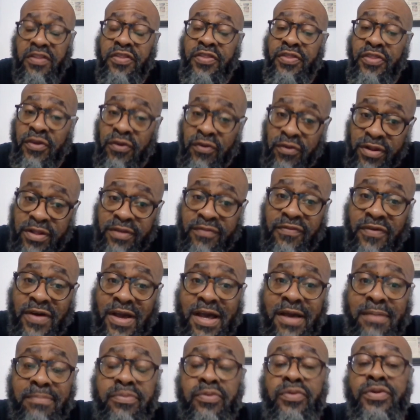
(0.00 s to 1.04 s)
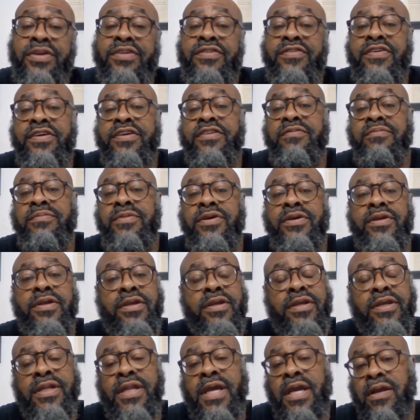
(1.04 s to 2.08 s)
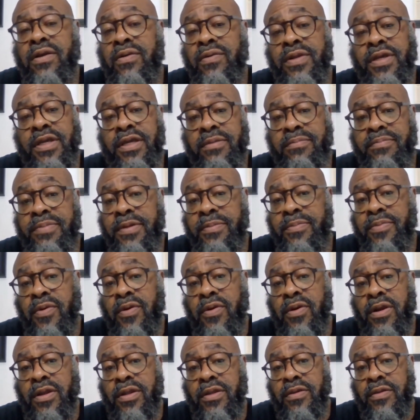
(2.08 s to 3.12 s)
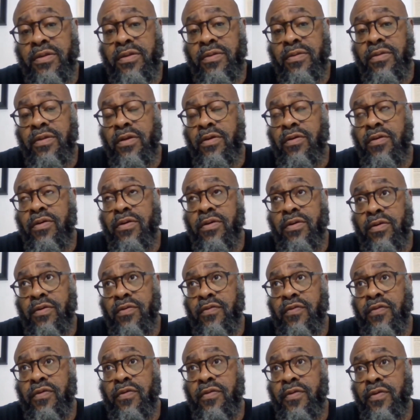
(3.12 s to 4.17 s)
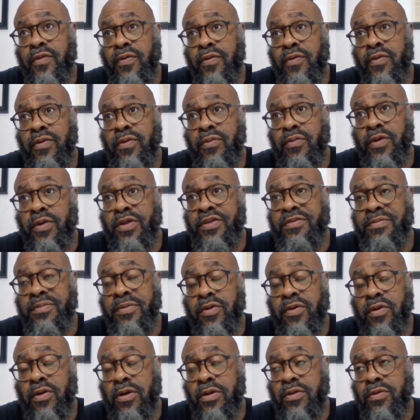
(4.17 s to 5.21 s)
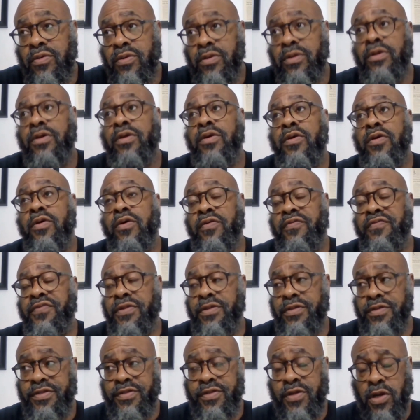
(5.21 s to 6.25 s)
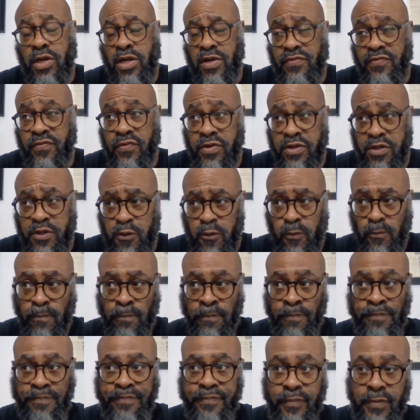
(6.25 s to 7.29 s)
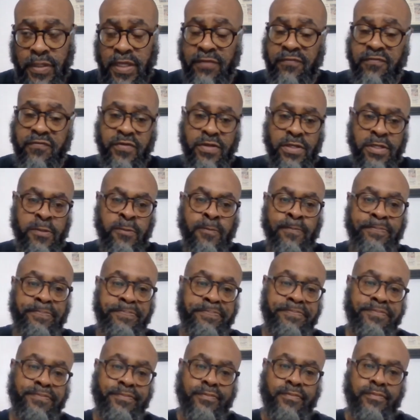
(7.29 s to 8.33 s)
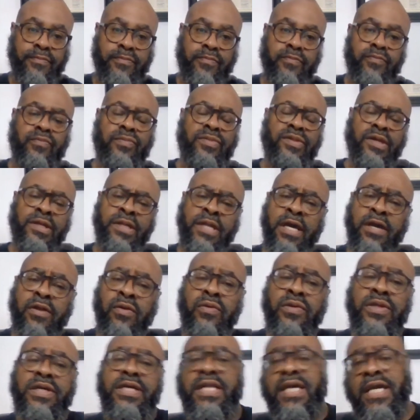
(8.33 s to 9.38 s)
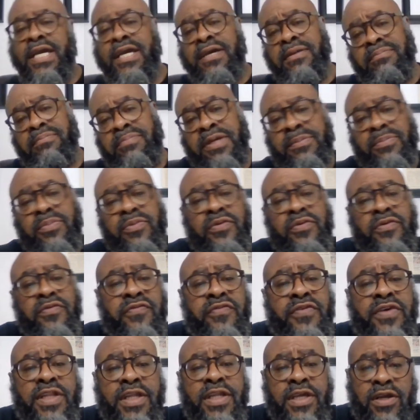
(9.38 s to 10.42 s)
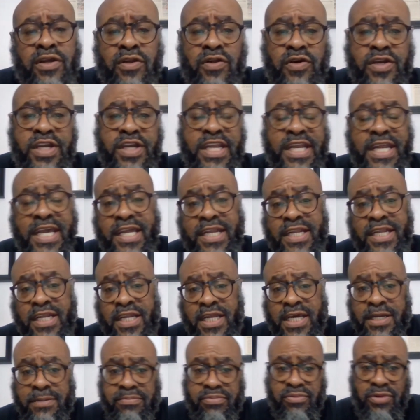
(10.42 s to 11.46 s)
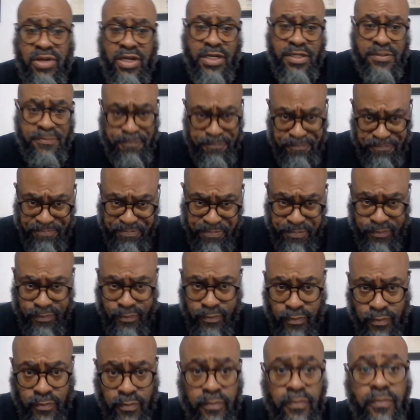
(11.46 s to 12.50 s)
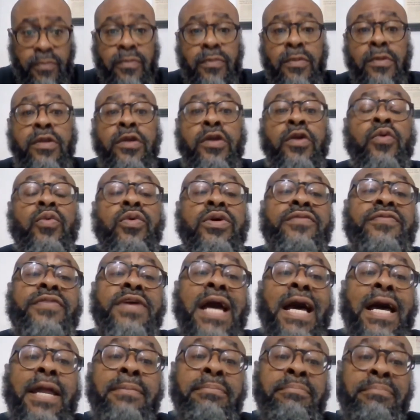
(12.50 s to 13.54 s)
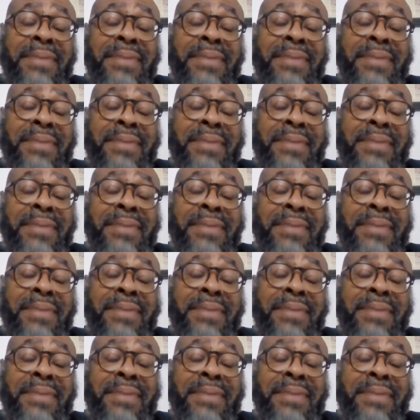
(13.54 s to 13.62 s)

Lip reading: $35.6 million, you're not going to get people arguing or whatchamacallit or feeling sorry for you in Philly. Not only that, people in Philly are looking at it like, bruh, you would have gotten